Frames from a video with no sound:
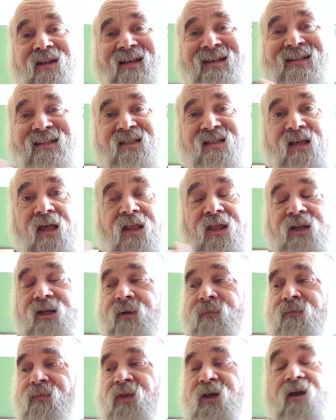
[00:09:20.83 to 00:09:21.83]
and selling
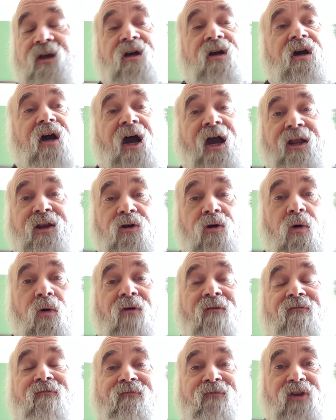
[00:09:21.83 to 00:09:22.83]
it. I know
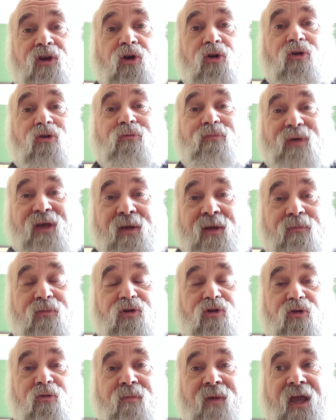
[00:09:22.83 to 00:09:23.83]
a few
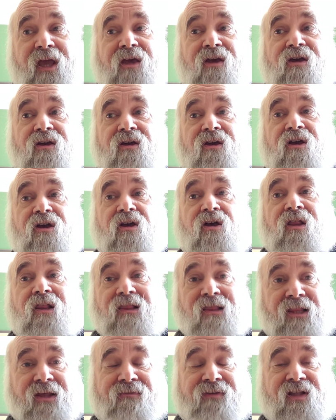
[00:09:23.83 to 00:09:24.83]
people who make
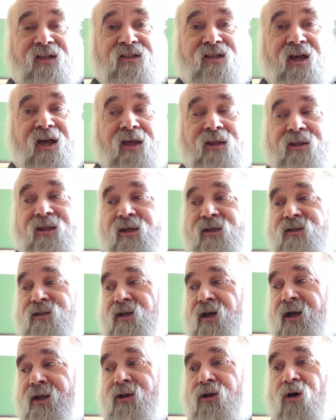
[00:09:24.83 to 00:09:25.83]
livings at this.
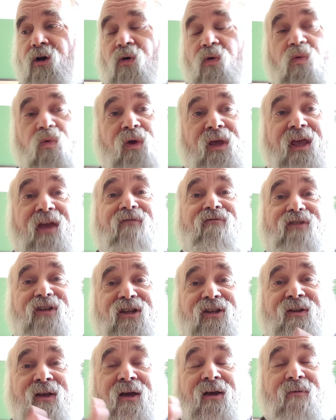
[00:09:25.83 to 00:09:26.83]
I know
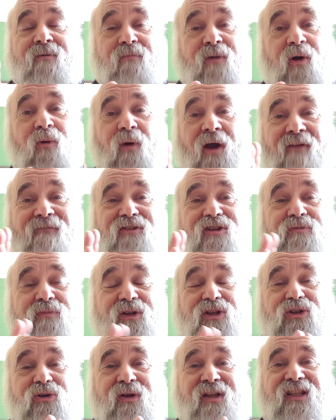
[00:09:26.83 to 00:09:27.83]
my wife has
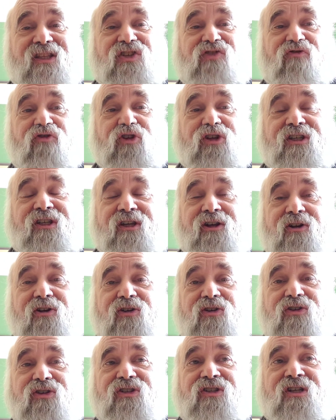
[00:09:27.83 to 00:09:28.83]
been doing this for
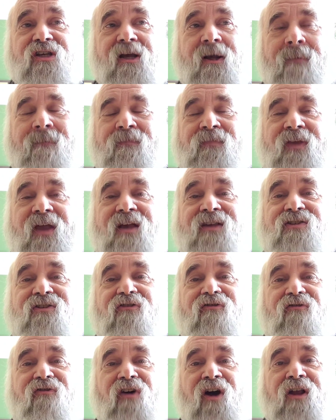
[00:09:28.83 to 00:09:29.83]
years as a
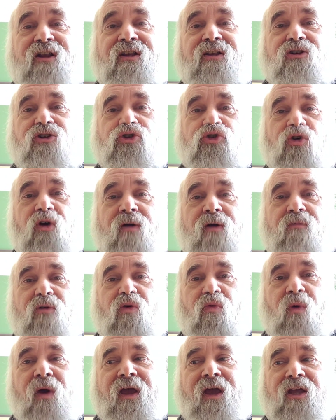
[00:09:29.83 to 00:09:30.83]
fun,
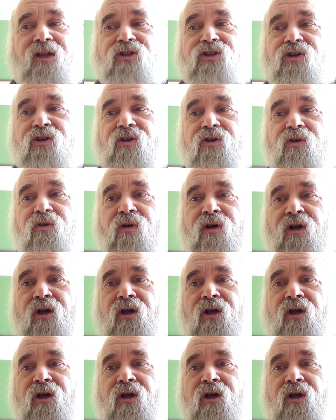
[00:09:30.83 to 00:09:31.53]
enjoyable way to